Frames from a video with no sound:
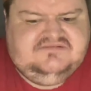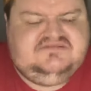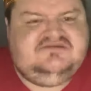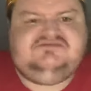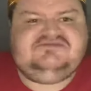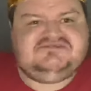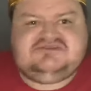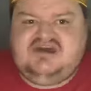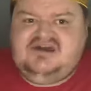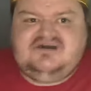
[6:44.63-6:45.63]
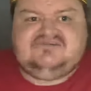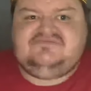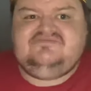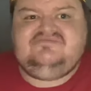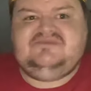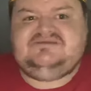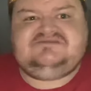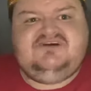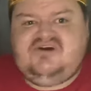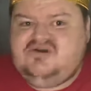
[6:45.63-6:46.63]
You just can't. It's
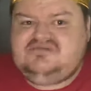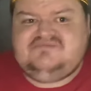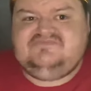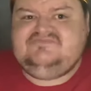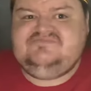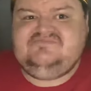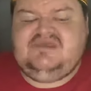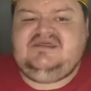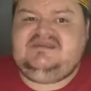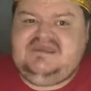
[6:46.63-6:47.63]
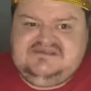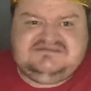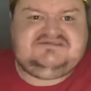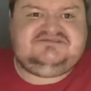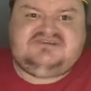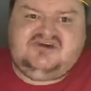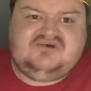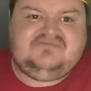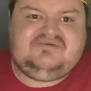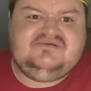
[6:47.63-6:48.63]
not on. And it needs to
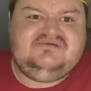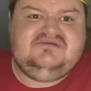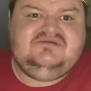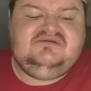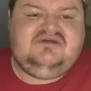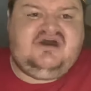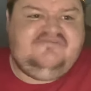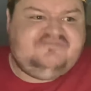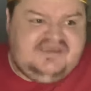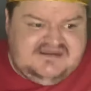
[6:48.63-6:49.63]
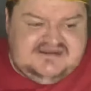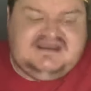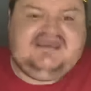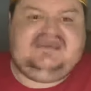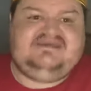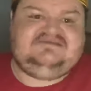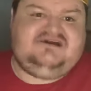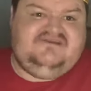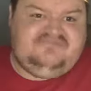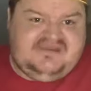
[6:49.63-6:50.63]
stop. I've been cleared.
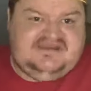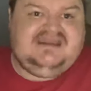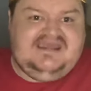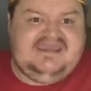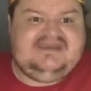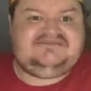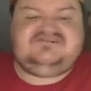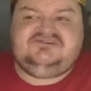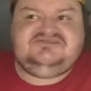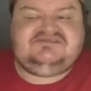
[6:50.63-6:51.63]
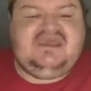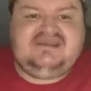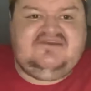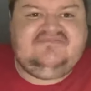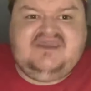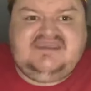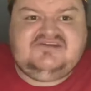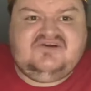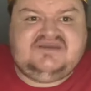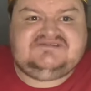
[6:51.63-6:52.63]
I've been cleared. It's not just NFA,
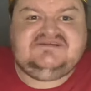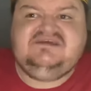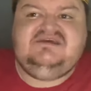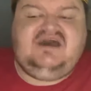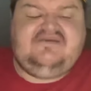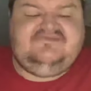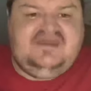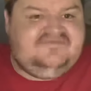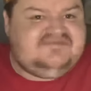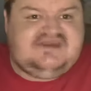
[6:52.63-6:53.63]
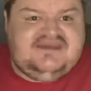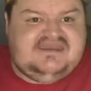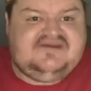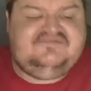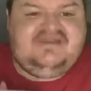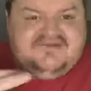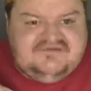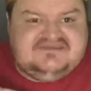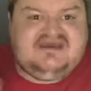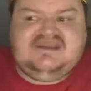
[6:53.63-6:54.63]
guys. I've never done it. I've never
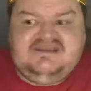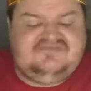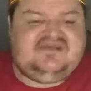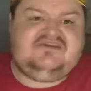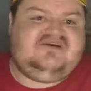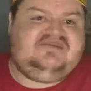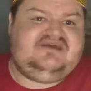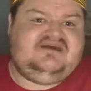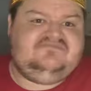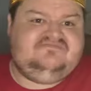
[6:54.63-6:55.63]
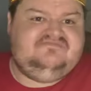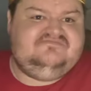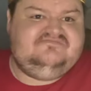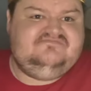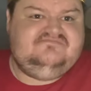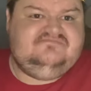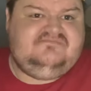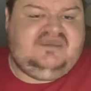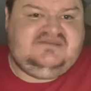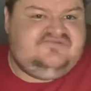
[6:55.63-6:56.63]
done anything like that.
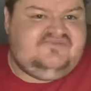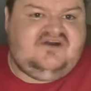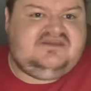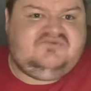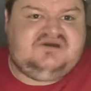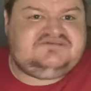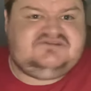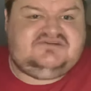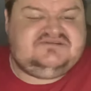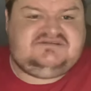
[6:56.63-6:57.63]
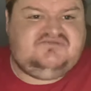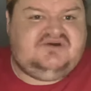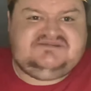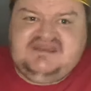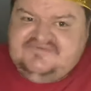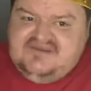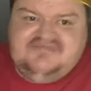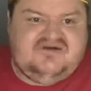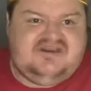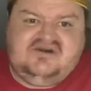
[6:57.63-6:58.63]
Paedophile-wise and noncy-wise. Never in
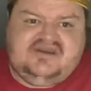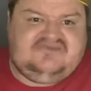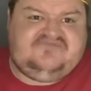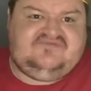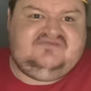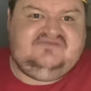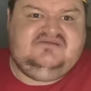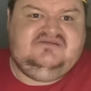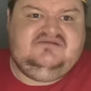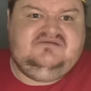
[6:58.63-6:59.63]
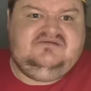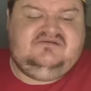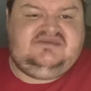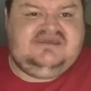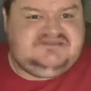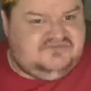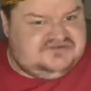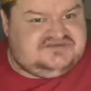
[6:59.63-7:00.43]
my life. Yes, I was